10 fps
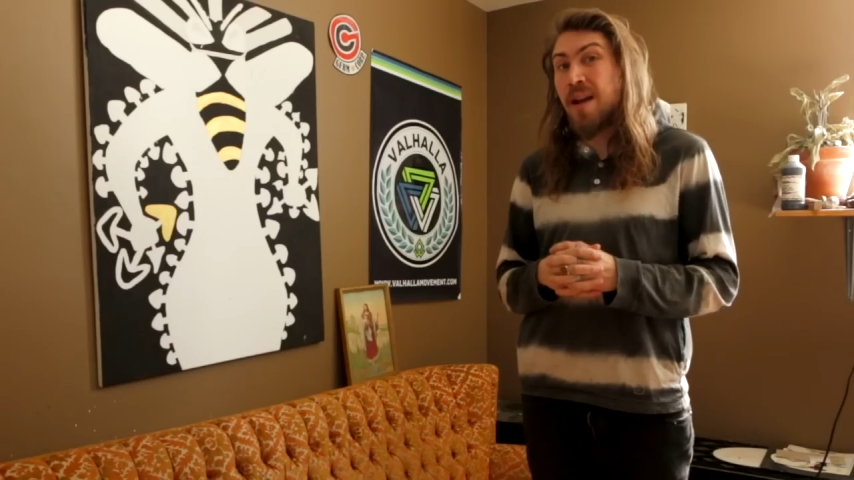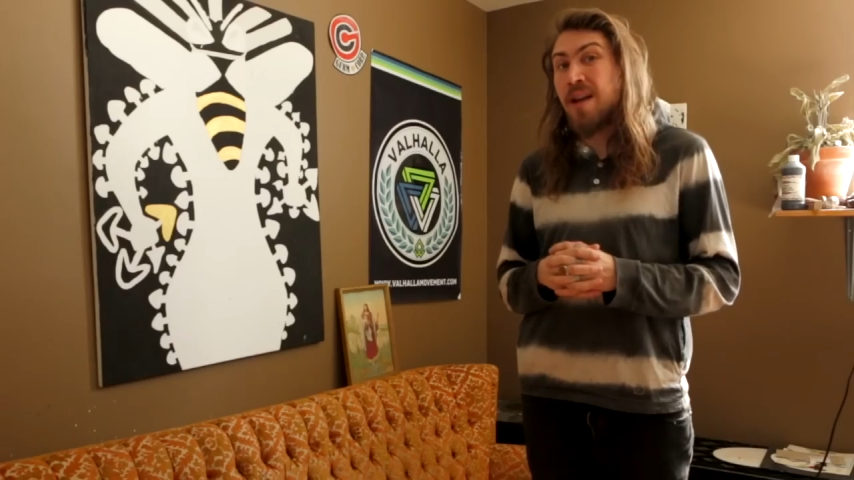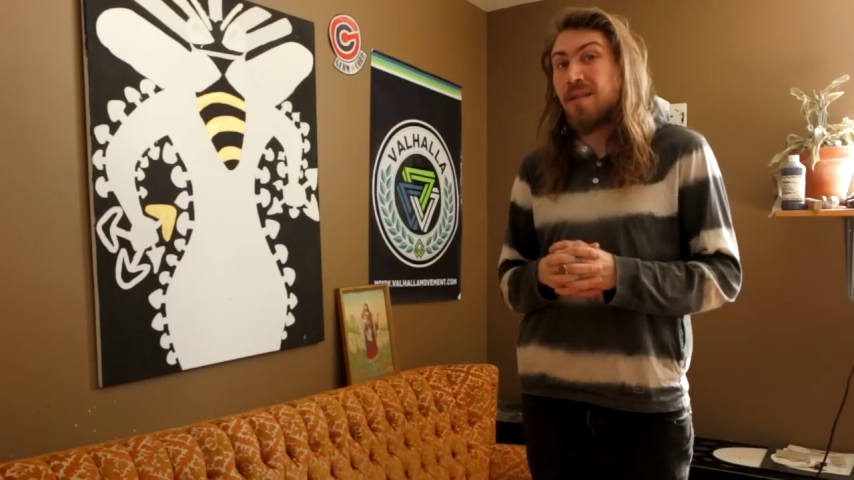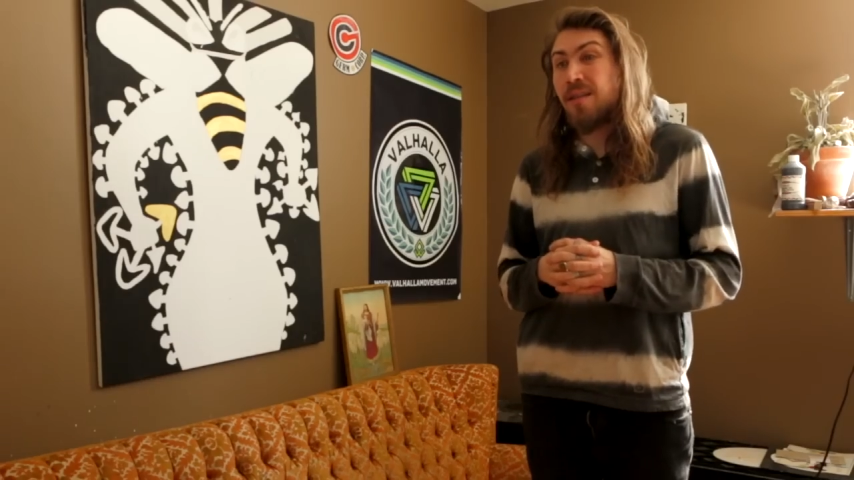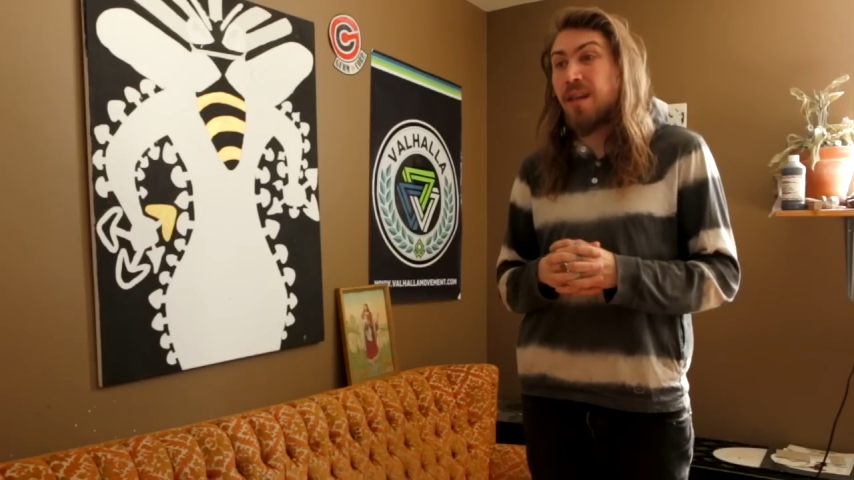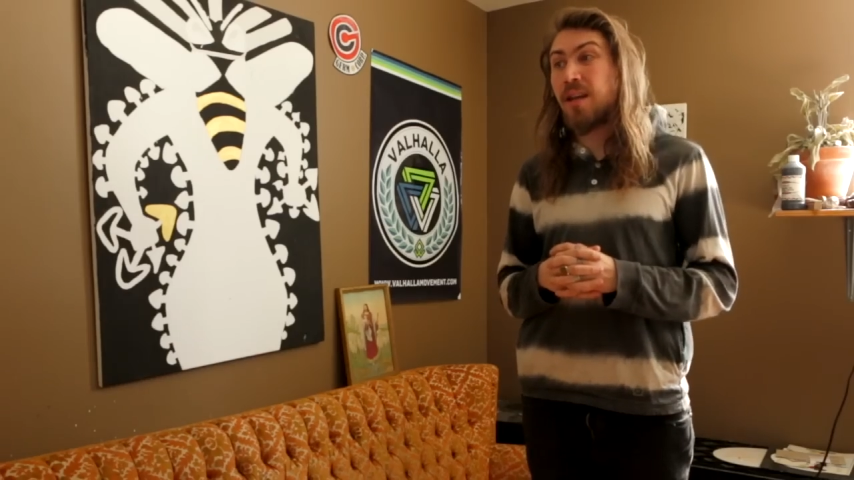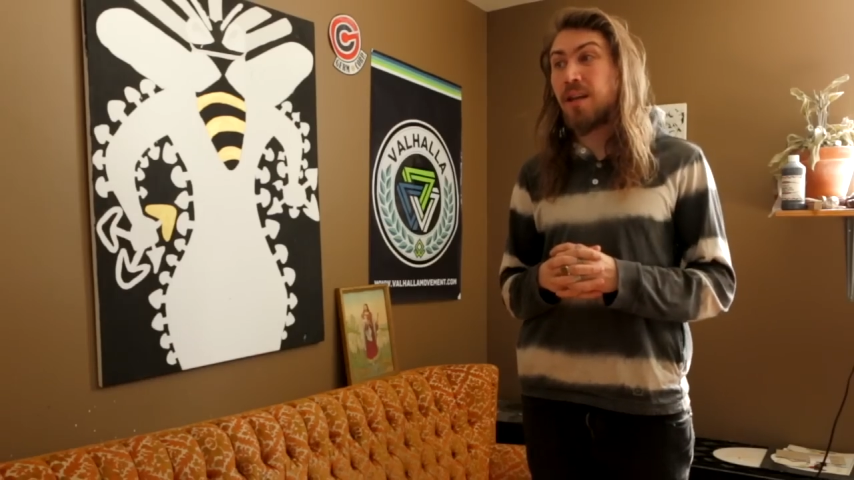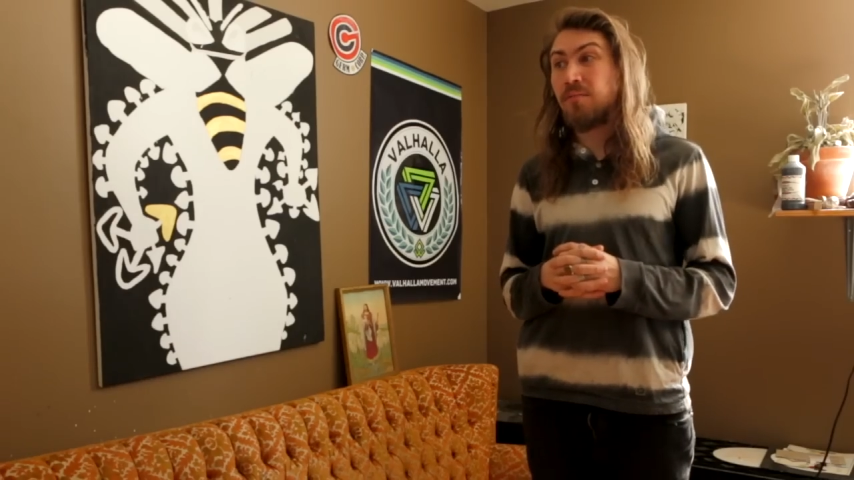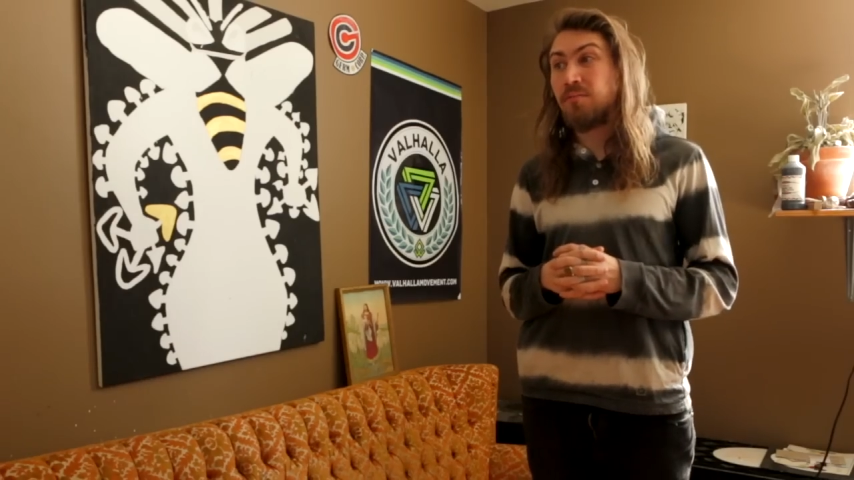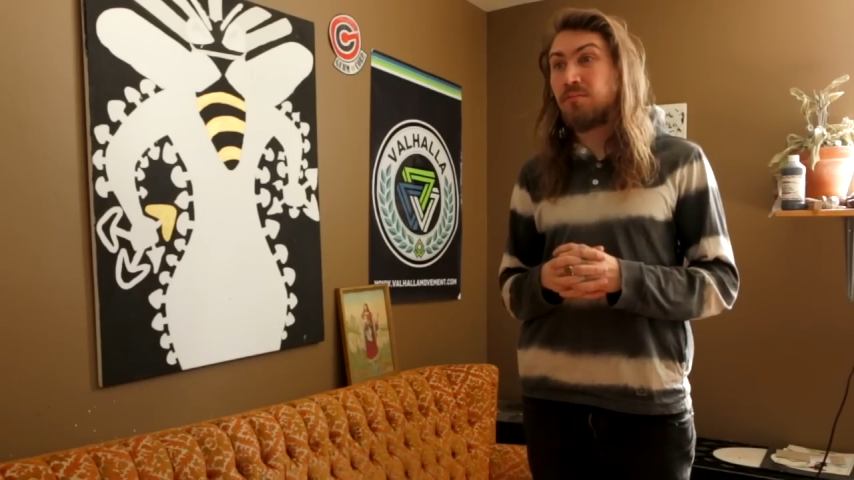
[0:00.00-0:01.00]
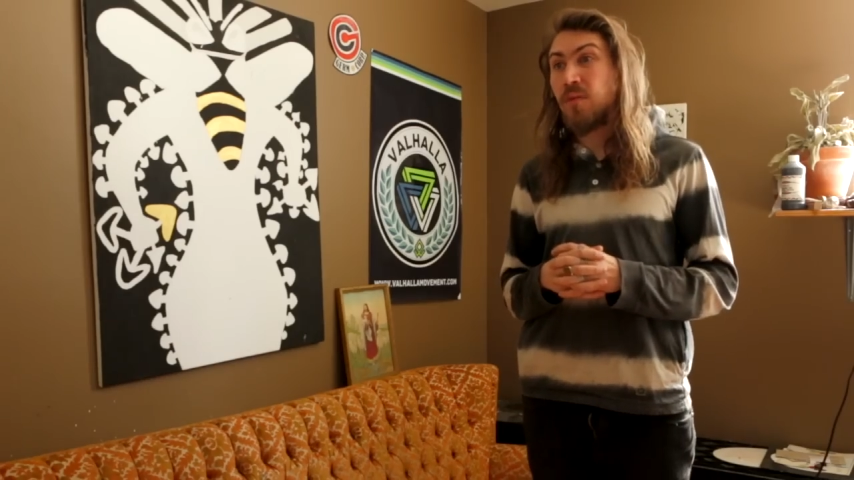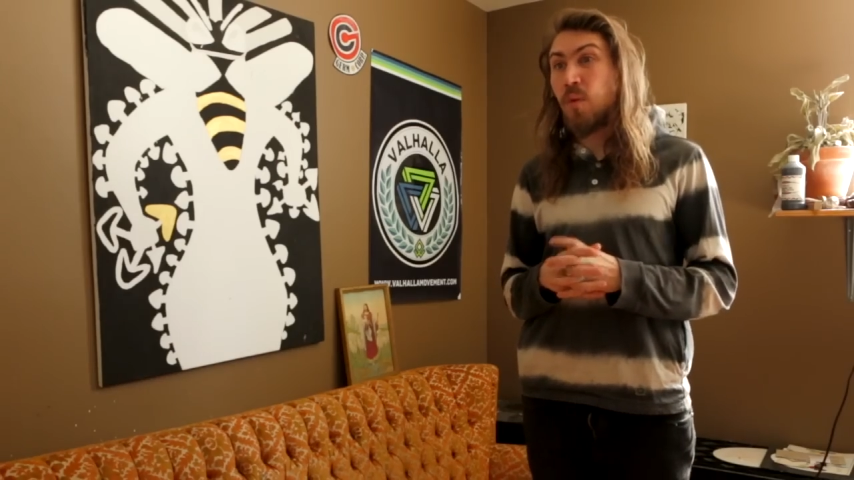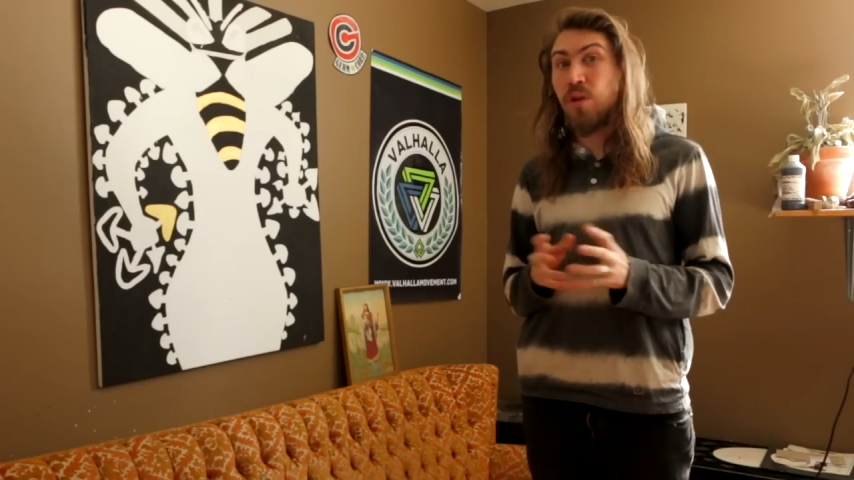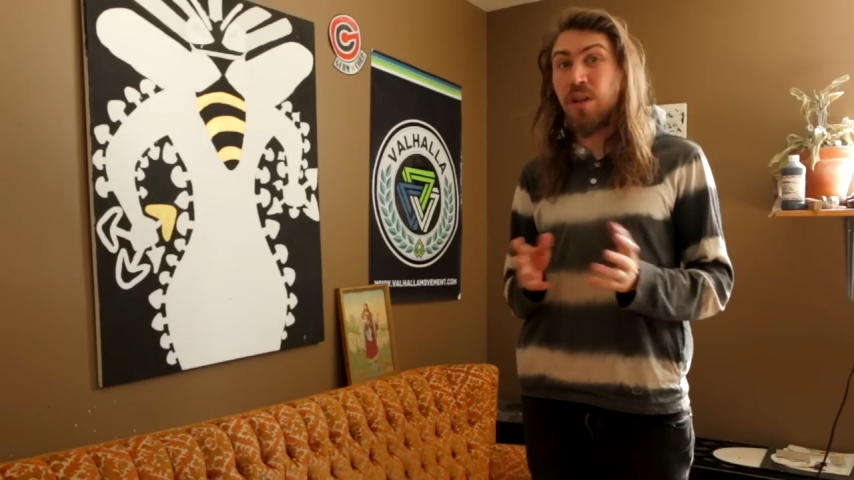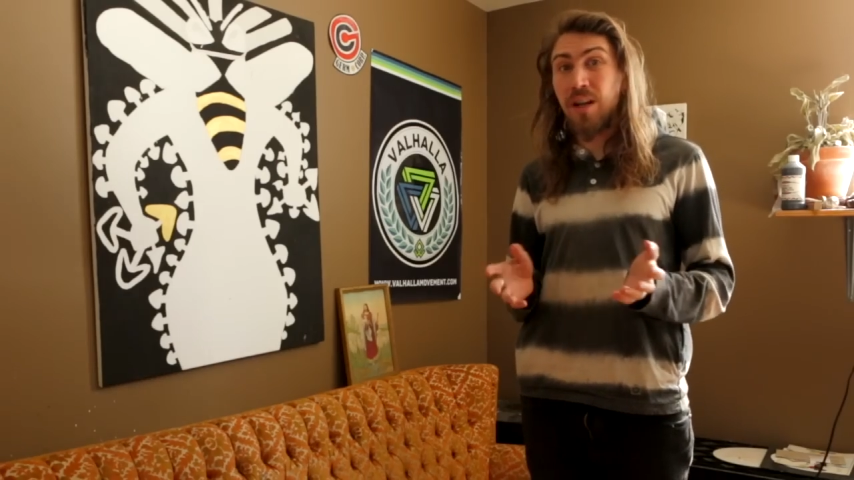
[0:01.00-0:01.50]
many to think,
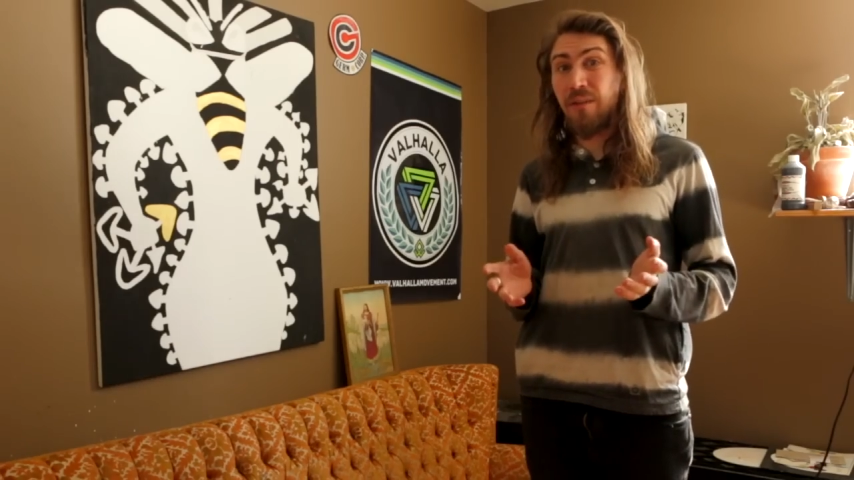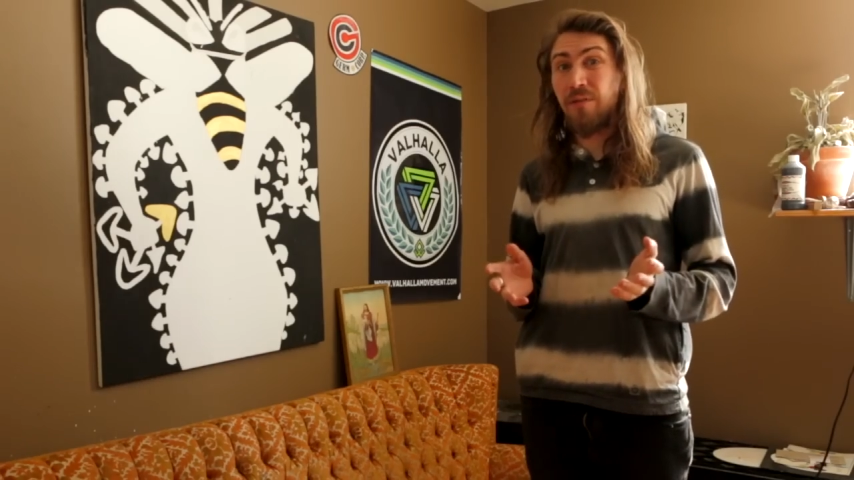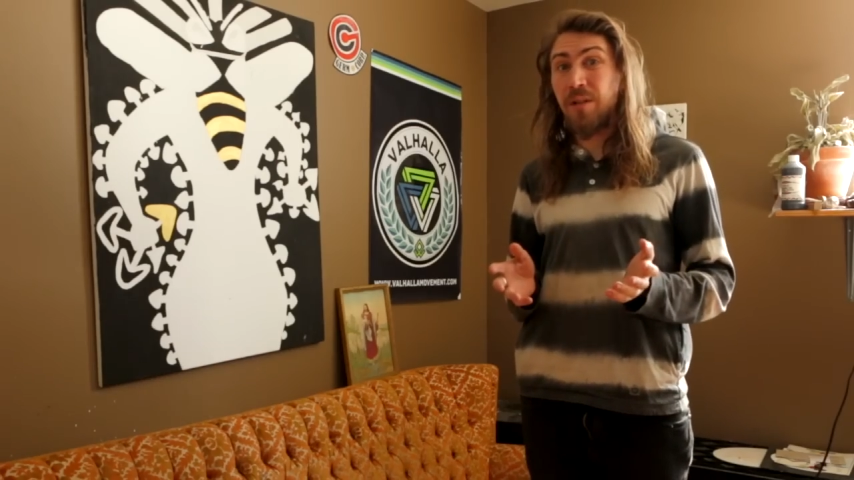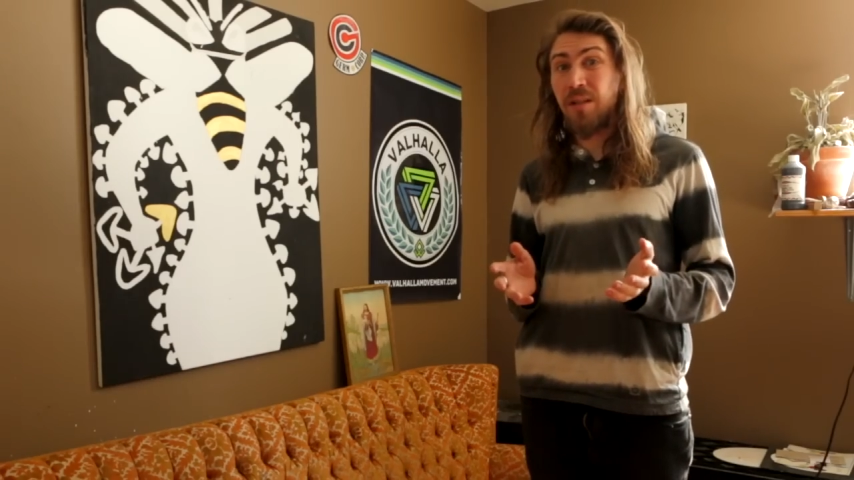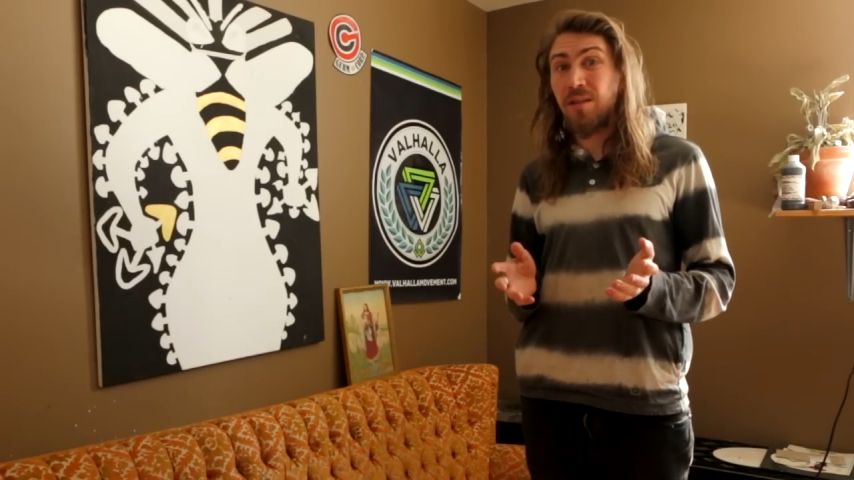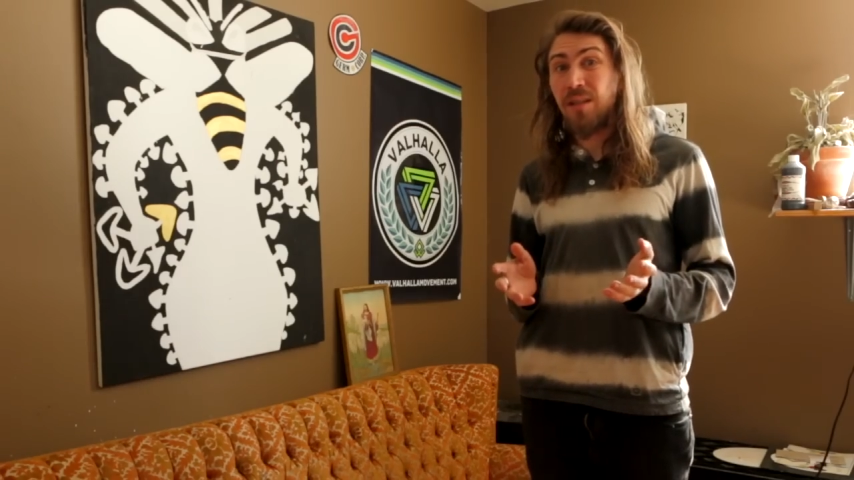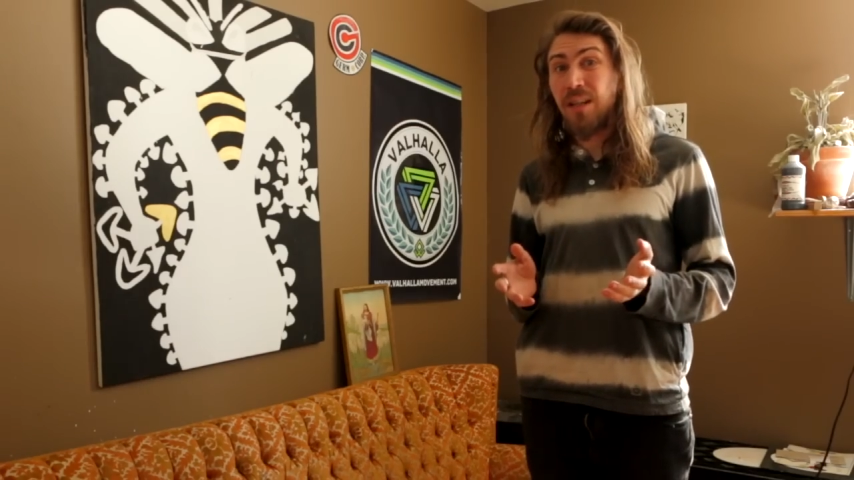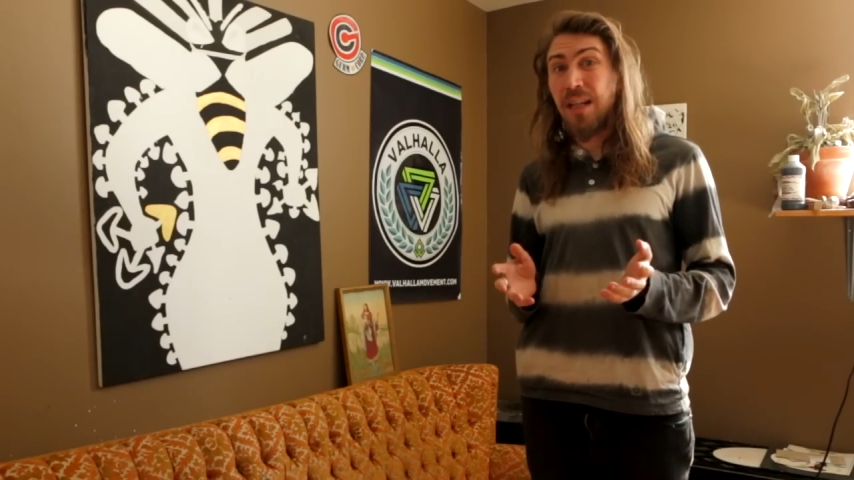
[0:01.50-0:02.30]
would the government